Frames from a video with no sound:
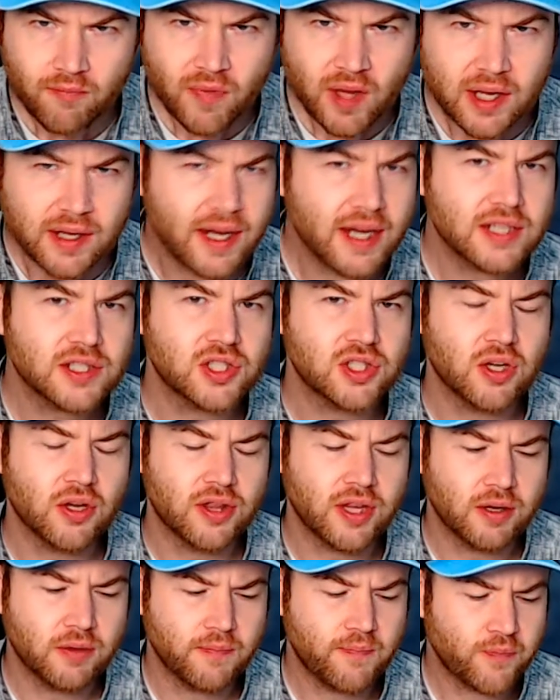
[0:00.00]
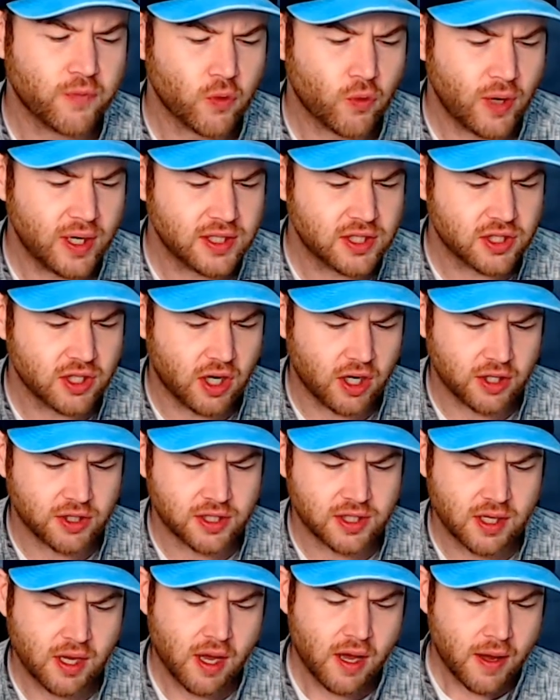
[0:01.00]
Yeah, so the red sauce